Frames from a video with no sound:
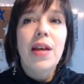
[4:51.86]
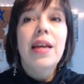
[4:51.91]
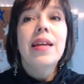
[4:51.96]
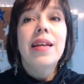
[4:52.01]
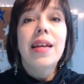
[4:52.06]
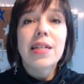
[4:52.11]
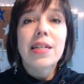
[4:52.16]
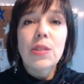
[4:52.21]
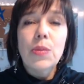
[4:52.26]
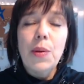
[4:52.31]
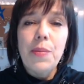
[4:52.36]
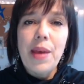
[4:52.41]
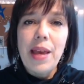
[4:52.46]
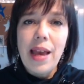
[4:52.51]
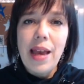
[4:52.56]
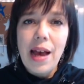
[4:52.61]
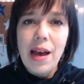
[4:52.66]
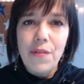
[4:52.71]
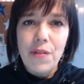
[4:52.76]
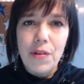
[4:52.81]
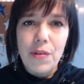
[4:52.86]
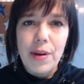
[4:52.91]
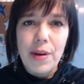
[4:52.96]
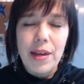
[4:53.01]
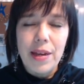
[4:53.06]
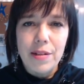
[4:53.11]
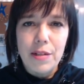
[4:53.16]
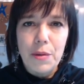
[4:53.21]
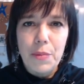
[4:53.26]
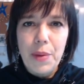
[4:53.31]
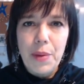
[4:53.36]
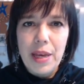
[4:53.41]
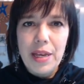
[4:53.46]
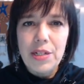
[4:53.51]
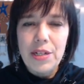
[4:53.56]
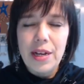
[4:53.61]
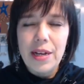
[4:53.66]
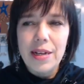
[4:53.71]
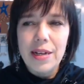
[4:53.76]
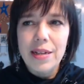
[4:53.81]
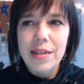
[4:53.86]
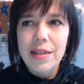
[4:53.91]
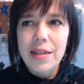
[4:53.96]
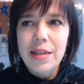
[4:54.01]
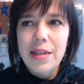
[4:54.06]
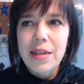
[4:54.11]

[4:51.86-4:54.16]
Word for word: Yes, we may have a regular paycheck,